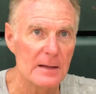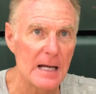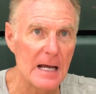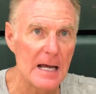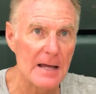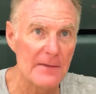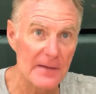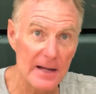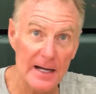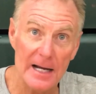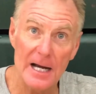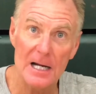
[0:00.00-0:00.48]

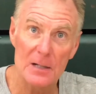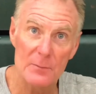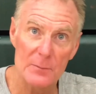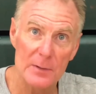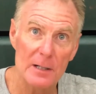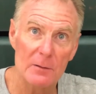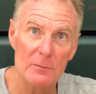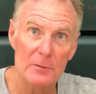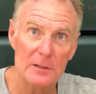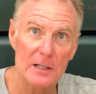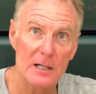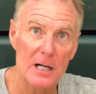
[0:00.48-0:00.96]
And they got to
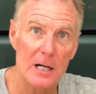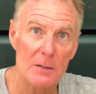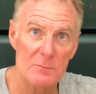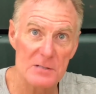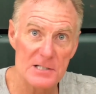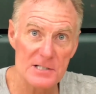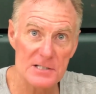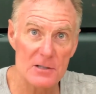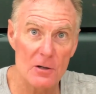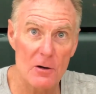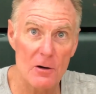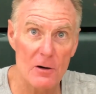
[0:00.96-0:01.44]
be able to become
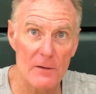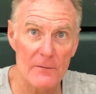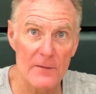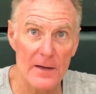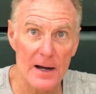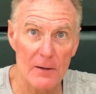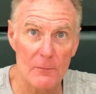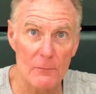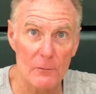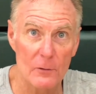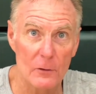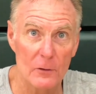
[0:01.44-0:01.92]
a star in
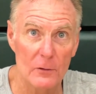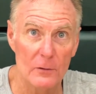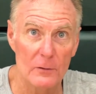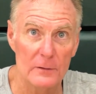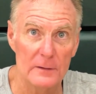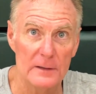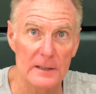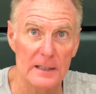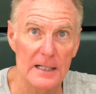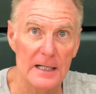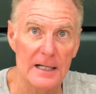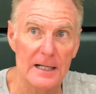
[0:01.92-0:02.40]
that role.
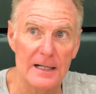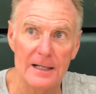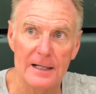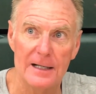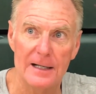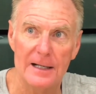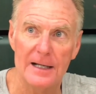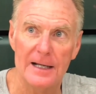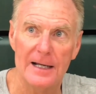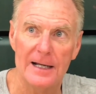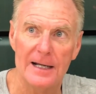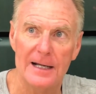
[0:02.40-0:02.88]

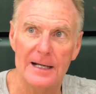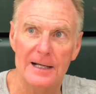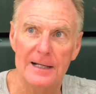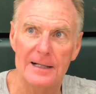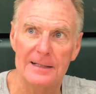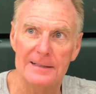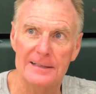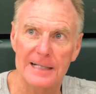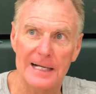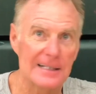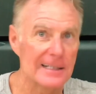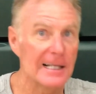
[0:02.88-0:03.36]

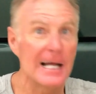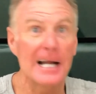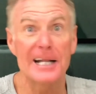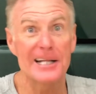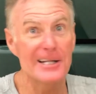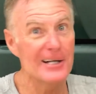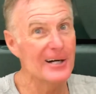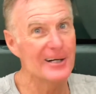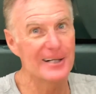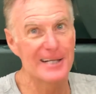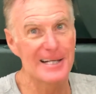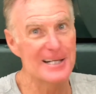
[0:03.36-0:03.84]
Now, a lot
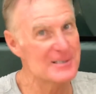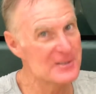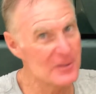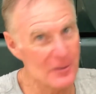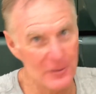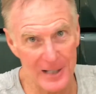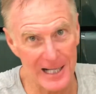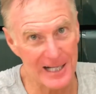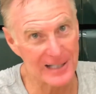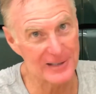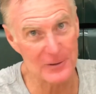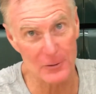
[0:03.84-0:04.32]
of young kids
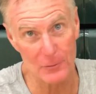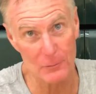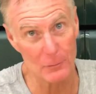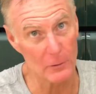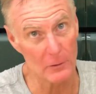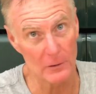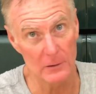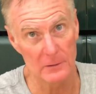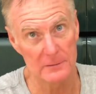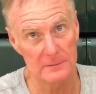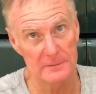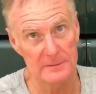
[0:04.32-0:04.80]
don't like their
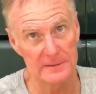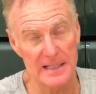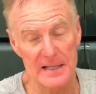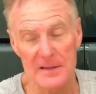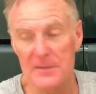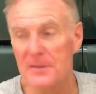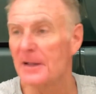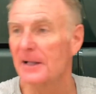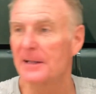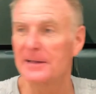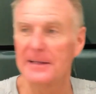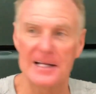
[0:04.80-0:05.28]
role. They
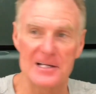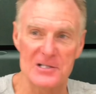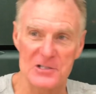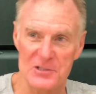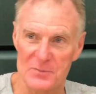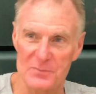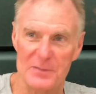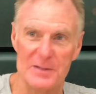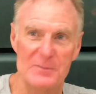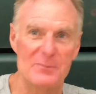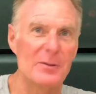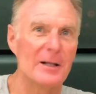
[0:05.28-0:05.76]
think they
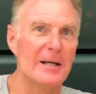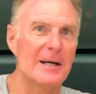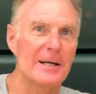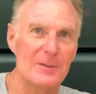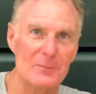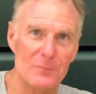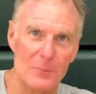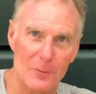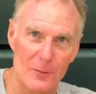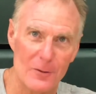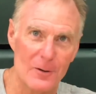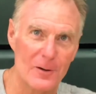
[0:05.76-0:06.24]
should be
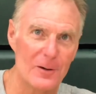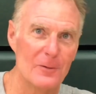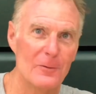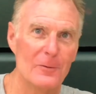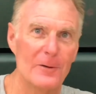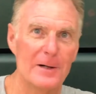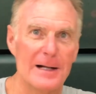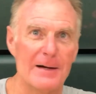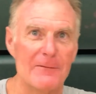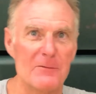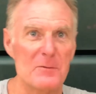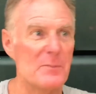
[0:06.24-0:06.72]
playing more or
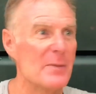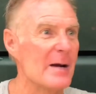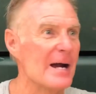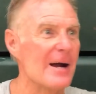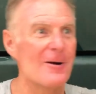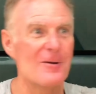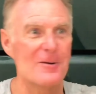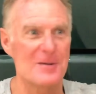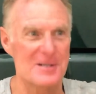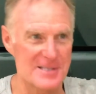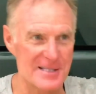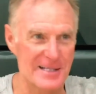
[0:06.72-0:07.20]
whatever.
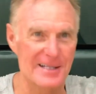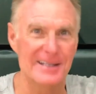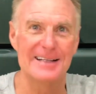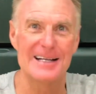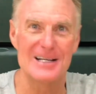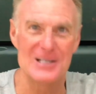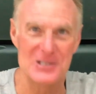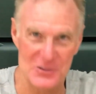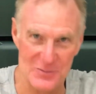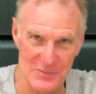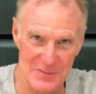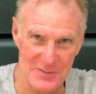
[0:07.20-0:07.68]
Parents think
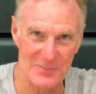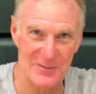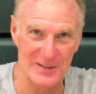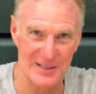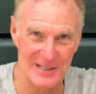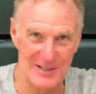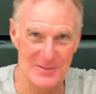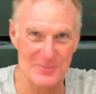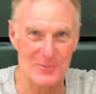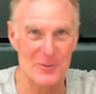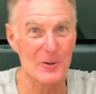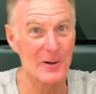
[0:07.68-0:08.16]
they should be
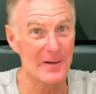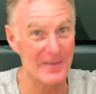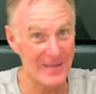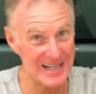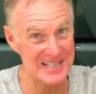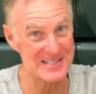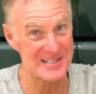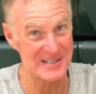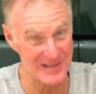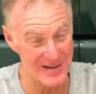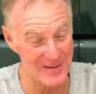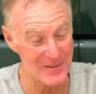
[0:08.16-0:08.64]
playing more, and
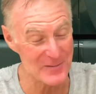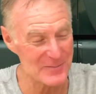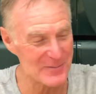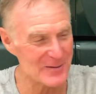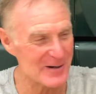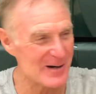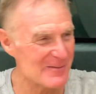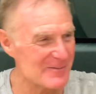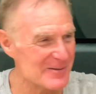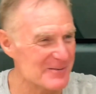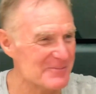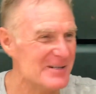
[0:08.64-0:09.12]
that's another
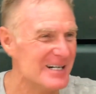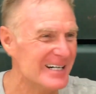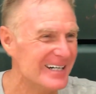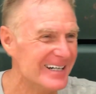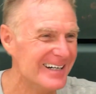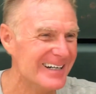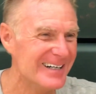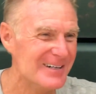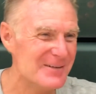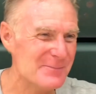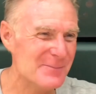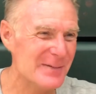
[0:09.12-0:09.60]
problem.
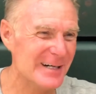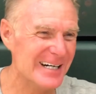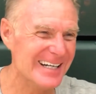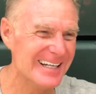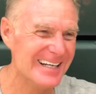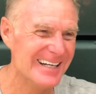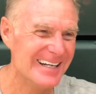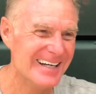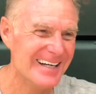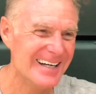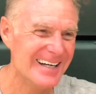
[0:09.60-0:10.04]
But